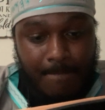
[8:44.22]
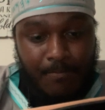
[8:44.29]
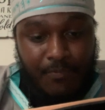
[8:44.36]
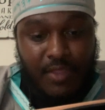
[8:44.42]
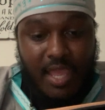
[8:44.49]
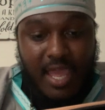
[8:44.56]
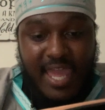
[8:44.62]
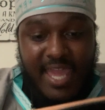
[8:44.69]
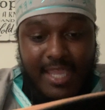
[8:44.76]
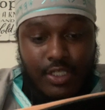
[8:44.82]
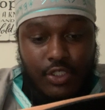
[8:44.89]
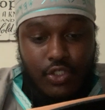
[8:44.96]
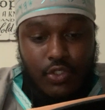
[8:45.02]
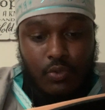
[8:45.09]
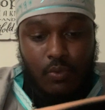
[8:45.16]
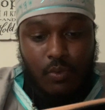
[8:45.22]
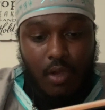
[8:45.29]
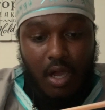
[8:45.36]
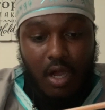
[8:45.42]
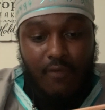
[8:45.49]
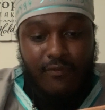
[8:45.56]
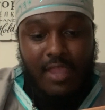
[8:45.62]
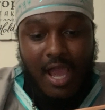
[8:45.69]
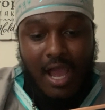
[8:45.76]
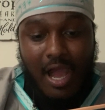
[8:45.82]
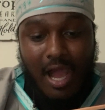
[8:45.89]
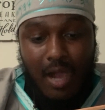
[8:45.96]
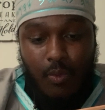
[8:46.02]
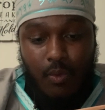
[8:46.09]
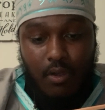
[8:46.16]
the angel of
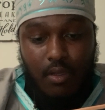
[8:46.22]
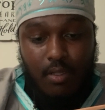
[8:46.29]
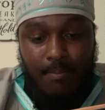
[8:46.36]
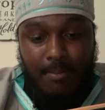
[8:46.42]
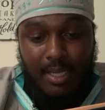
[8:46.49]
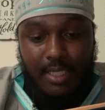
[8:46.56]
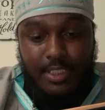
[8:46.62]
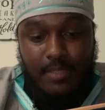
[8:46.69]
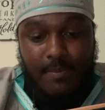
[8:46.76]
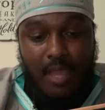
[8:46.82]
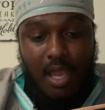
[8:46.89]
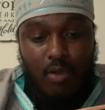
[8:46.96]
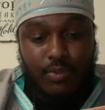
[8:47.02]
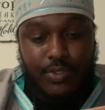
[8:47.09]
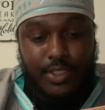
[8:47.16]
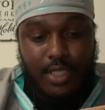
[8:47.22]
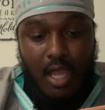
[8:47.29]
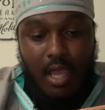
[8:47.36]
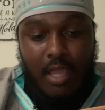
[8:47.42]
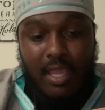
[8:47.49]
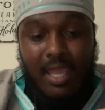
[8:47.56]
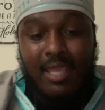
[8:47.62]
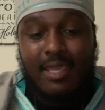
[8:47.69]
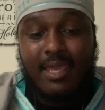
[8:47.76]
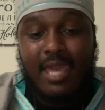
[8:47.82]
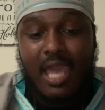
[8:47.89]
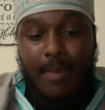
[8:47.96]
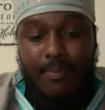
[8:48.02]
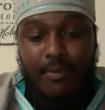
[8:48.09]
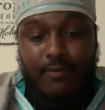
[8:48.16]
Yahweh, Bashem Yahushai,
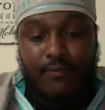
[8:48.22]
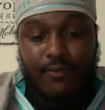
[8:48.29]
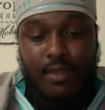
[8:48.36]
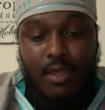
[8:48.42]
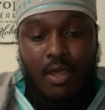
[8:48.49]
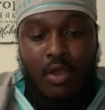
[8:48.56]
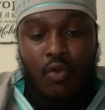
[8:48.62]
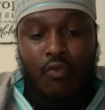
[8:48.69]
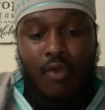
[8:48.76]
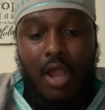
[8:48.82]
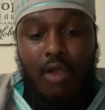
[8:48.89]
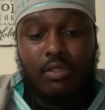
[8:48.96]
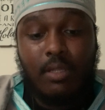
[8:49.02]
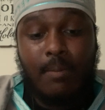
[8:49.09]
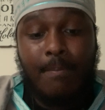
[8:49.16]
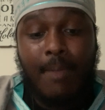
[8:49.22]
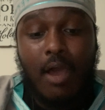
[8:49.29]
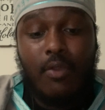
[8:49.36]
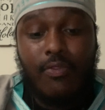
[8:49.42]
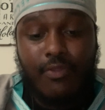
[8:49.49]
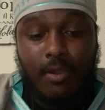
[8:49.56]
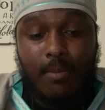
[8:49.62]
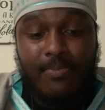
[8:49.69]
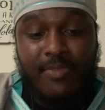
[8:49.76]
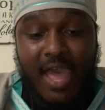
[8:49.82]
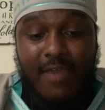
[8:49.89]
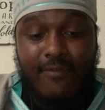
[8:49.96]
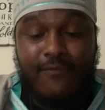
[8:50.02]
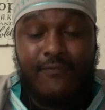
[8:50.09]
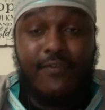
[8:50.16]
encampeth round about them
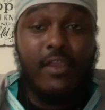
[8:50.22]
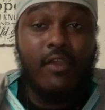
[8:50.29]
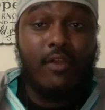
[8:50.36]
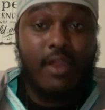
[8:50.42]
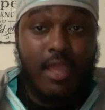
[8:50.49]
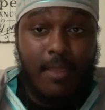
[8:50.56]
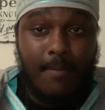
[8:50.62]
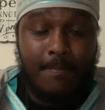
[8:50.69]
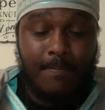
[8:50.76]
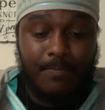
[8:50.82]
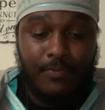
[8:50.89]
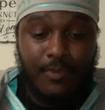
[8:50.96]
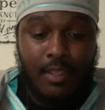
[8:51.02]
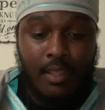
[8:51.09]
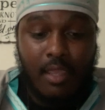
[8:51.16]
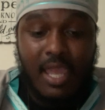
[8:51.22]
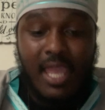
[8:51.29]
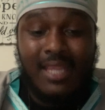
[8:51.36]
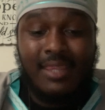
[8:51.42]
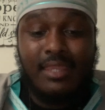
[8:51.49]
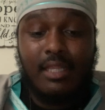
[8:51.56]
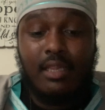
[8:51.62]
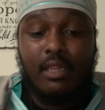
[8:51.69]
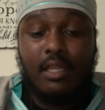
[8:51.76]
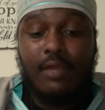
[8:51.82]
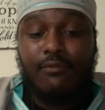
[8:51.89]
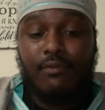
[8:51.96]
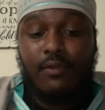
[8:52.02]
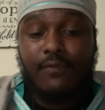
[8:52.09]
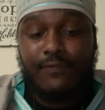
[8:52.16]
that fear him and
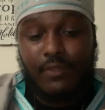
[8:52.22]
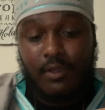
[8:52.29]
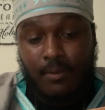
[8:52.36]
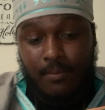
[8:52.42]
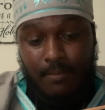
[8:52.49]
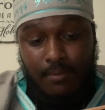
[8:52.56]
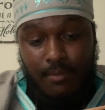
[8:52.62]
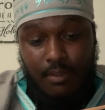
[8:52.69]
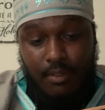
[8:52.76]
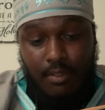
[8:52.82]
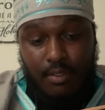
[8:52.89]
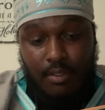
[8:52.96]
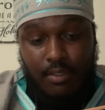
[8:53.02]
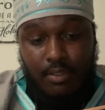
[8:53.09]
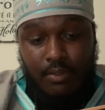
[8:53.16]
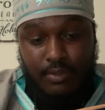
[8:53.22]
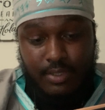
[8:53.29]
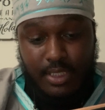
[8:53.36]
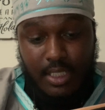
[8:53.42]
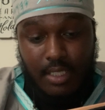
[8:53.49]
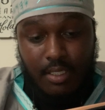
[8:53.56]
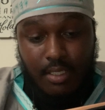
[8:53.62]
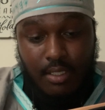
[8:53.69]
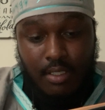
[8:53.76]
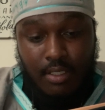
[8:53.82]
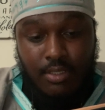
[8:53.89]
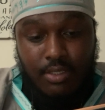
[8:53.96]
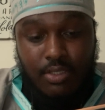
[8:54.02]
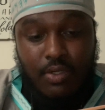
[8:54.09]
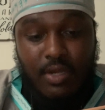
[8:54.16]
delivereth them. You see?
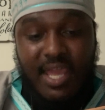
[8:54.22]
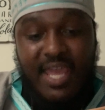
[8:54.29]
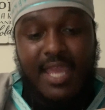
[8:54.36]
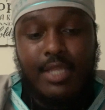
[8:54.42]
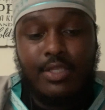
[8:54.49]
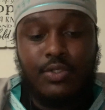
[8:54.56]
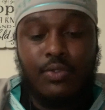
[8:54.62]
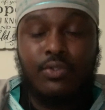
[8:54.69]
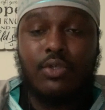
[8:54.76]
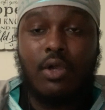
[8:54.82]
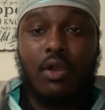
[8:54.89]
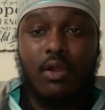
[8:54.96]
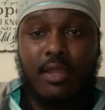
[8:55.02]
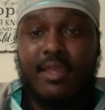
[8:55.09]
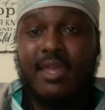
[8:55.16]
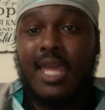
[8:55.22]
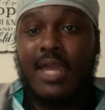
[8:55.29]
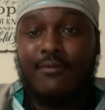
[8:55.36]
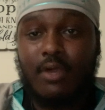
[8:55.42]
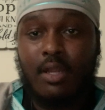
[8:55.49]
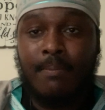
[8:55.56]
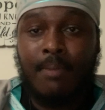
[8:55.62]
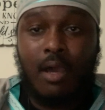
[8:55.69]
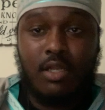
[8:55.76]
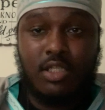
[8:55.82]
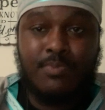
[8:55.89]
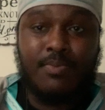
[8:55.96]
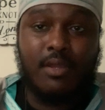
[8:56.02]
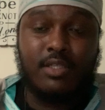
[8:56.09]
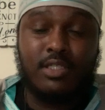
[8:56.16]
So the angels are encamped round about us,
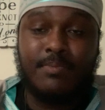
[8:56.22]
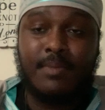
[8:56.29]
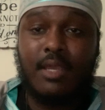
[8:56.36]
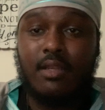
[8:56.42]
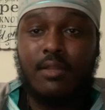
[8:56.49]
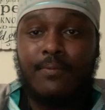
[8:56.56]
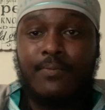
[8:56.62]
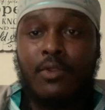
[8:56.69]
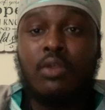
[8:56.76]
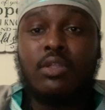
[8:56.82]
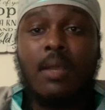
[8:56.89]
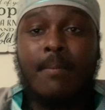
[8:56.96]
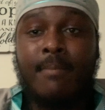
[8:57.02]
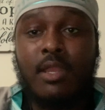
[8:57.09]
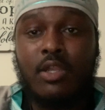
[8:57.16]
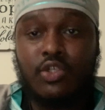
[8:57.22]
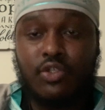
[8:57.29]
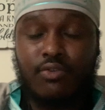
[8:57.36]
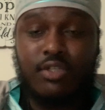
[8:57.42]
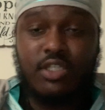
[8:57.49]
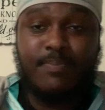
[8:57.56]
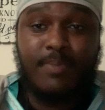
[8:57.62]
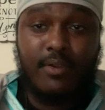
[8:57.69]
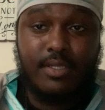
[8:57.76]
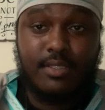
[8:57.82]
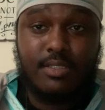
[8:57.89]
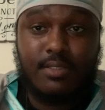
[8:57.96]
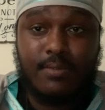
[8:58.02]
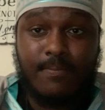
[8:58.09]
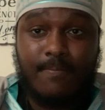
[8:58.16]
brothers, man. Those are ministering spirits.